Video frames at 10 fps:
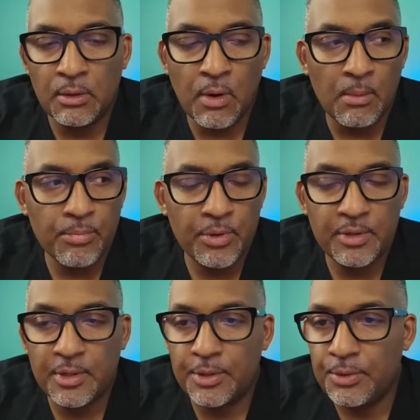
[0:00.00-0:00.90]
Grand
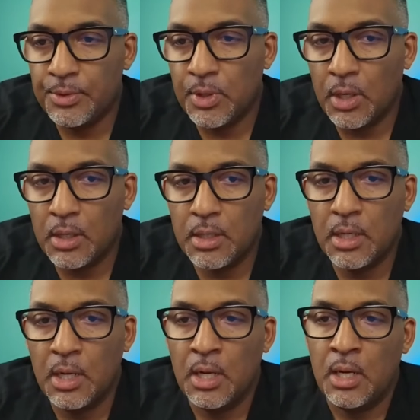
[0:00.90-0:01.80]
Prix there in New York,
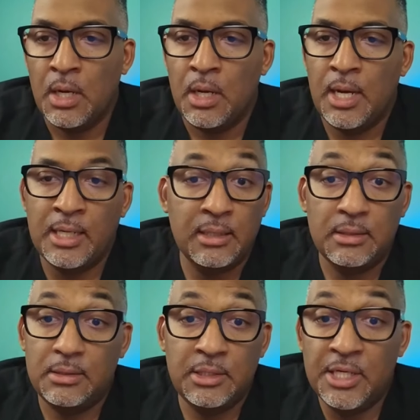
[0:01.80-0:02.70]

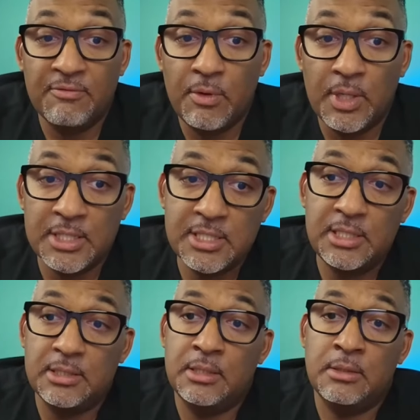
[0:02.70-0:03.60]
and you never want to
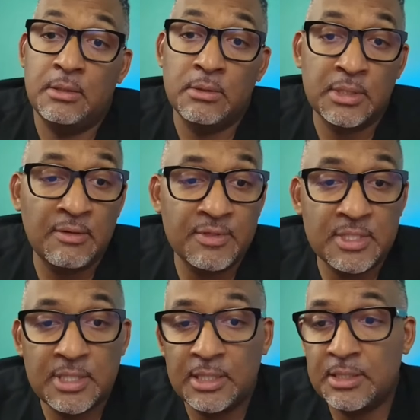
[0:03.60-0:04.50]
see it. You know, it looked
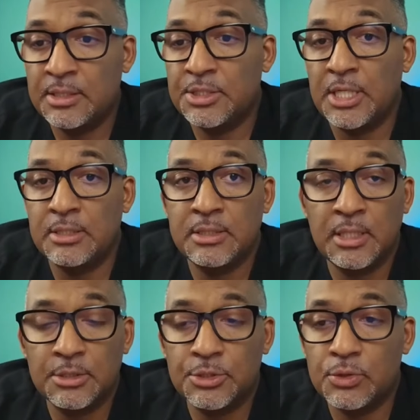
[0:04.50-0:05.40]
devastating. She had to
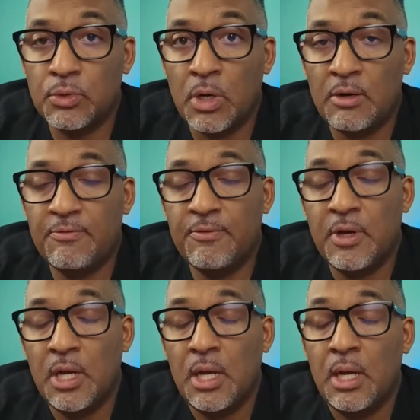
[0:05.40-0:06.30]
take the shoe off,
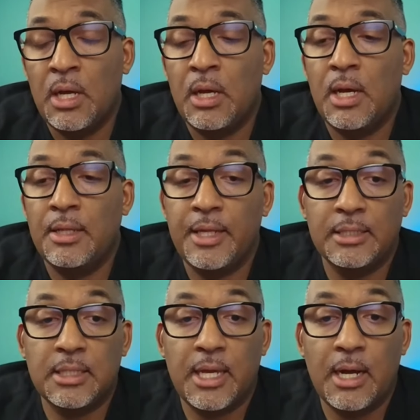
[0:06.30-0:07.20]
and they
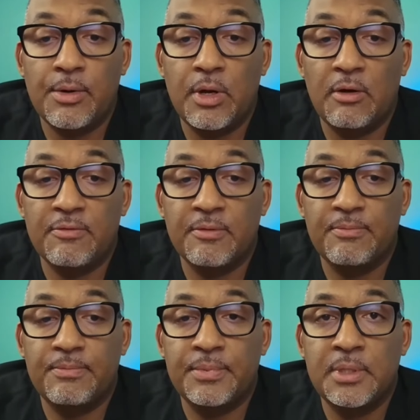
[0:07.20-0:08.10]
had to carry off
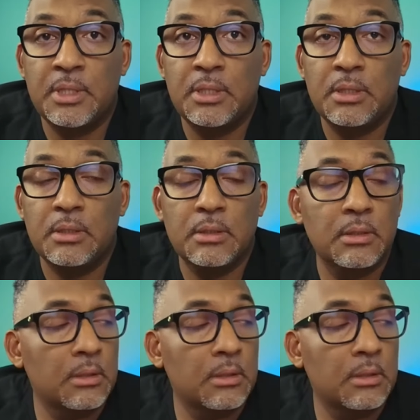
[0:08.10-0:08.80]
the